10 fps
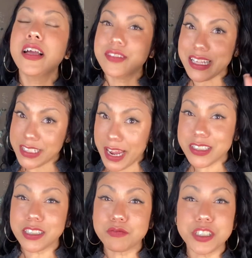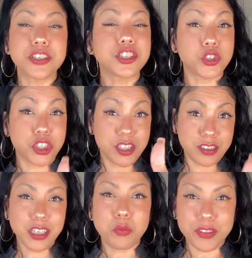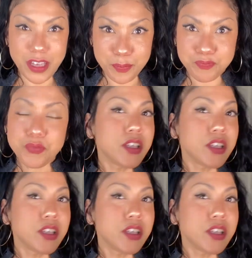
that's an excellent reader and you should stick with them.